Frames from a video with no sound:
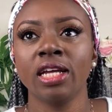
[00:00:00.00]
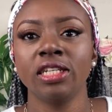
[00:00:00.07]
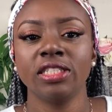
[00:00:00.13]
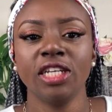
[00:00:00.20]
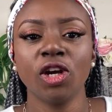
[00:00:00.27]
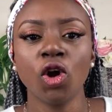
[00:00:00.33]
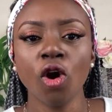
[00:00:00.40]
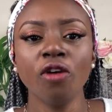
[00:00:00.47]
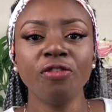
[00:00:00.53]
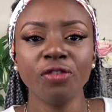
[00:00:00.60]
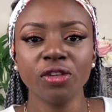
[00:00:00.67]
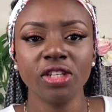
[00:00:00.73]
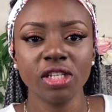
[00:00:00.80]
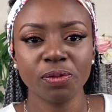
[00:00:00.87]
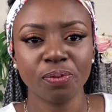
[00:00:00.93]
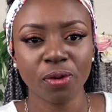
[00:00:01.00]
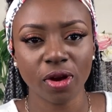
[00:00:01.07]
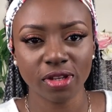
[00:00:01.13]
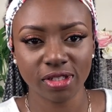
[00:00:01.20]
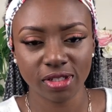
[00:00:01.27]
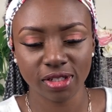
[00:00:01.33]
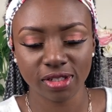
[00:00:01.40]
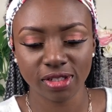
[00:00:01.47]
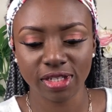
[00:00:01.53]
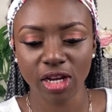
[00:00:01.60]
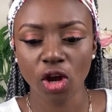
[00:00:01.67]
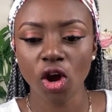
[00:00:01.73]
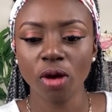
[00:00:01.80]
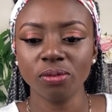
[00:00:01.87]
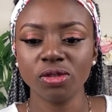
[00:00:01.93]
They go through this process. They
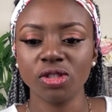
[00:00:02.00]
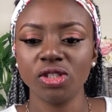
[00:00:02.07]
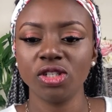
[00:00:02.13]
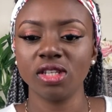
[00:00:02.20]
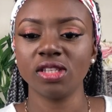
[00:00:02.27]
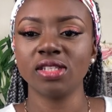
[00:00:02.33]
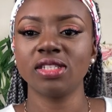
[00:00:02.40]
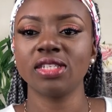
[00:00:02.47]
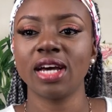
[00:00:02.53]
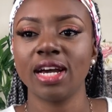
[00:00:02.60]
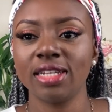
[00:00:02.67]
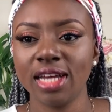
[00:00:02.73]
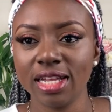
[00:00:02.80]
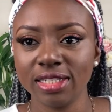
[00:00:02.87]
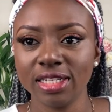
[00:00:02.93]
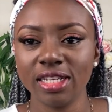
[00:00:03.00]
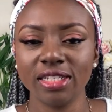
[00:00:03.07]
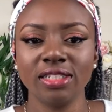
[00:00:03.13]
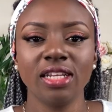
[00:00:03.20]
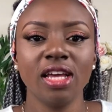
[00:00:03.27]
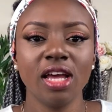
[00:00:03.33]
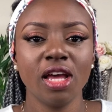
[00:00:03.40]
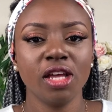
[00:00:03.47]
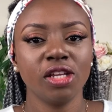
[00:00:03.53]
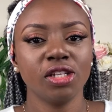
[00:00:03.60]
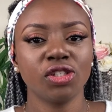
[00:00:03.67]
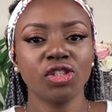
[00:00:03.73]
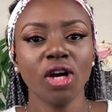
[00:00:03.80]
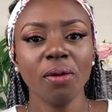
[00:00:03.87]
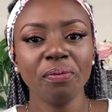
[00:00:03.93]
come to the other side. And then
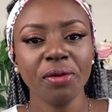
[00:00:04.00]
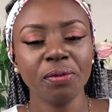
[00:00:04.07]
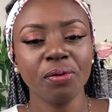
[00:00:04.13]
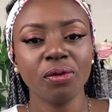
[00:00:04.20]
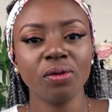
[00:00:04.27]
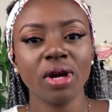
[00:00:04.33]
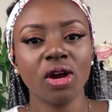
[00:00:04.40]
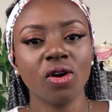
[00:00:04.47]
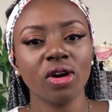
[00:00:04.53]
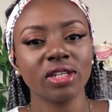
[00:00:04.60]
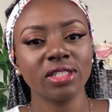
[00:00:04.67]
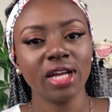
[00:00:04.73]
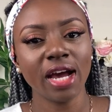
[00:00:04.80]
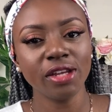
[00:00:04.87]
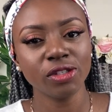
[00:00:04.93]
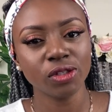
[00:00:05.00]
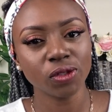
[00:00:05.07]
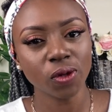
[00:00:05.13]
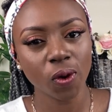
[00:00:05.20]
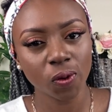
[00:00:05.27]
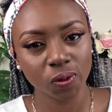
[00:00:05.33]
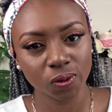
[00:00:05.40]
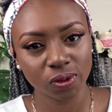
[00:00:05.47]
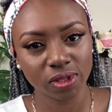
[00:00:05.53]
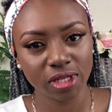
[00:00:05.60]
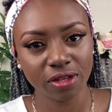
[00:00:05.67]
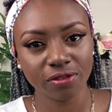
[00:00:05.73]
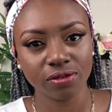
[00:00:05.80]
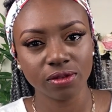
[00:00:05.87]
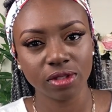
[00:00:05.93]
some people recognize souls
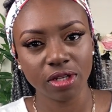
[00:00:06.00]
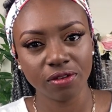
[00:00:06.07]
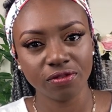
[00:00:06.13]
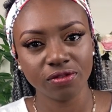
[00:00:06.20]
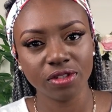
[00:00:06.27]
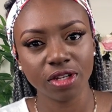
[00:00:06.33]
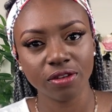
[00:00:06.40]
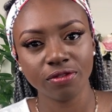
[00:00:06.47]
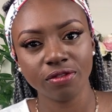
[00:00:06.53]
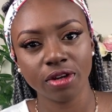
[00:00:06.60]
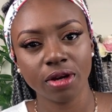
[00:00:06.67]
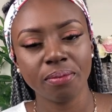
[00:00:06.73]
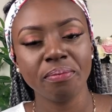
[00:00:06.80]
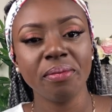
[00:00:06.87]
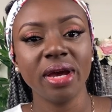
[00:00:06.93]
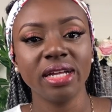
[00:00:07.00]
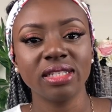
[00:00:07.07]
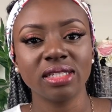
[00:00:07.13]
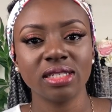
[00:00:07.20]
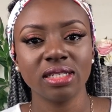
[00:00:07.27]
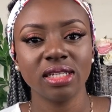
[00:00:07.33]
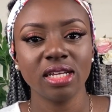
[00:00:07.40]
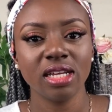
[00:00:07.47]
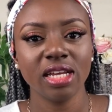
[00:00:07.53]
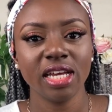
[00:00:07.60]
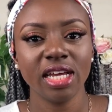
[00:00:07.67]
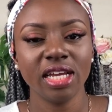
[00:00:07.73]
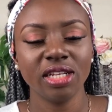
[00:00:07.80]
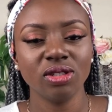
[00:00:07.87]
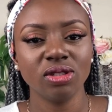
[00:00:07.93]
they've met
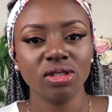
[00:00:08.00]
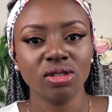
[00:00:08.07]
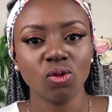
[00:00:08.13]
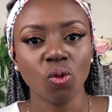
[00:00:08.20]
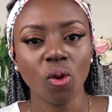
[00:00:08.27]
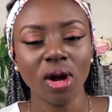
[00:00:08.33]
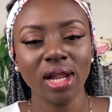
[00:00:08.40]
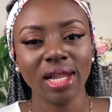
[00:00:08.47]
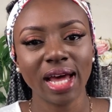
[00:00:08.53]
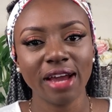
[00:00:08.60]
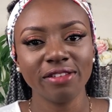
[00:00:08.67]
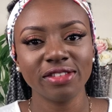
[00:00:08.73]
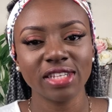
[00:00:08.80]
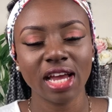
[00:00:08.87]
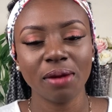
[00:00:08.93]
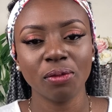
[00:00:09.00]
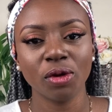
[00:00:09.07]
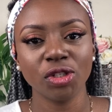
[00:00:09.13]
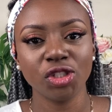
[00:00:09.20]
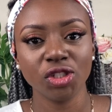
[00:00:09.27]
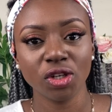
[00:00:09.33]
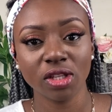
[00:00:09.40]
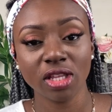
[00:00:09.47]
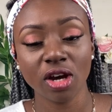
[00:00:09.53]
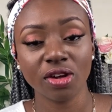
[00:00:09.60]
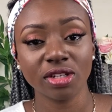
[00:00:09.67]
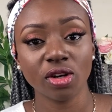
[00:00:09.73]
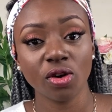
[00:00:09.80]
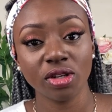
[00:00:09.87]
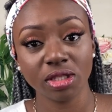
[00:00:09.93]
in one lifetime or the
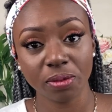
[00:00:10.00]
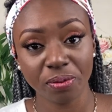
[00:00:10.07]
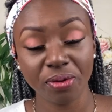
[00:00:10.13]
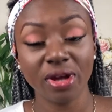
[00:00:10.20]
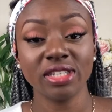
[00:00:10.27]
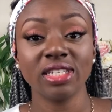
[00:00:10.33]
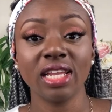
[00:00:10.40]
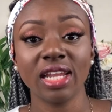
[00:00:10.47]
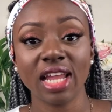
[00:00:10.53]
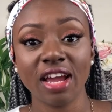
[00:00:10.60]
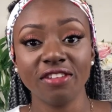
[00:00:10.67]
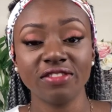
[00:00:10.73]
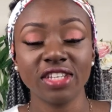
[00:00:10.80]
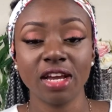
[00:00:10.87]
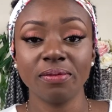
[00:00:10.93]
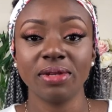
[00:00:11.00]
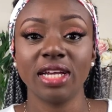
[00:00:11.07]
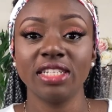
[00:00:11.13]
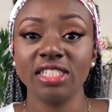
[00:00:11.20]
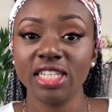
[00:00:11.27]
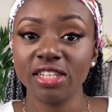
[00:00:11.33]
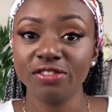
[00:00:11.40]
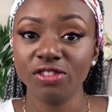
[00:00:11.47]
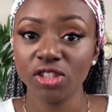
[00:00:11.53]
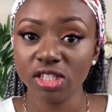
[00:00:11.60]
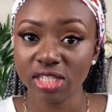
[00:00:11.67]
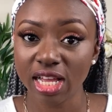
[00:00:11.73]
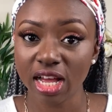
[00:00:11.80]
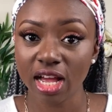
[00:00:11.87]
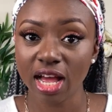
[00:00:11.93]
other, or in the present lifetime, that they've
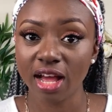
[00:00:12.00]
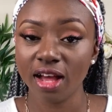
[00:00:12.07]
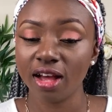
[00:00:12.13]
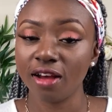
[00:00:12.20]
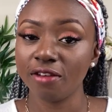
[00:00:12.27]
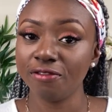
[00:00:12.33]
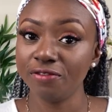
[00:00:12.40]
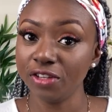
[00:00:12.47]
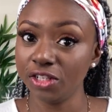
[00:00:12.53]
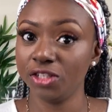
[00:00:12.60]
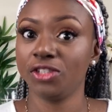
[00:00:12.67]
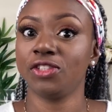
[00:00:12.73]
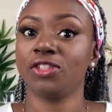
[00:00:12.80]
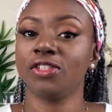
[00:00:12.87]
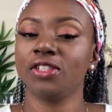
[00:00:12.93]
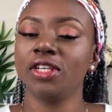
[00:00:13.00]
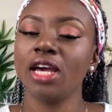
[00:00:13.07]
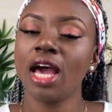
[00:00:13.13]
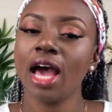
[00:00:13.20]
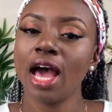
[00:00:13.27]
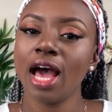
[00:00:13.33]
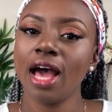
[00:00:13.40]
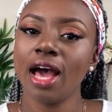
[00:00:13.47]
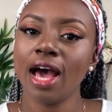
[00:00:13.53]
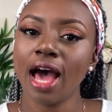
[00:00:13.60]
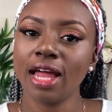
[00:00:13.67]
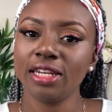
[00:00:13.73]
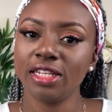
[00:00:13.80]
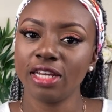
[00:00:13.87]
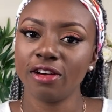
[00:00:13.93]
just finished
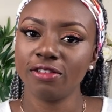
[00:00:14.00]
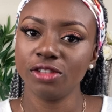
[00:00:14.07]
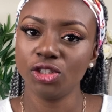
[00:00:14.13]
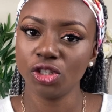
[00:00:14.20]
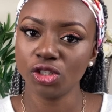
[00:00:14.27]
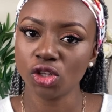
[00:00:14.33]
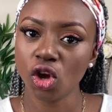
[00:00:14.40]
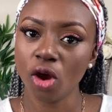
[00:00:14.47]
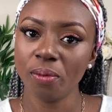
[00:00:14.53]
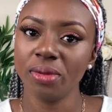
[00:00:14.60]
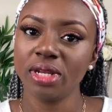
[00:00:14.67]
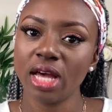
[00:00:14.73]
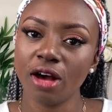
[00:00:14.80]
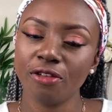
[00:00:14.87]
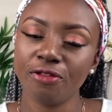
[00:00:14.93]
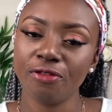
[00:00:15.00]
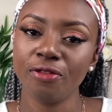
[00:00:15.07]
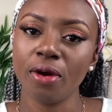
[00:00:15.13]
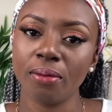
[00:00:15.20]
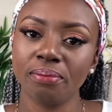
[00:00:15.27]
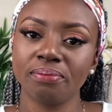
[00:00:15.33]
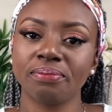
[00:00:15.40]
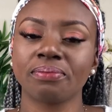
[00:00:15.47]
and they're just coming out from.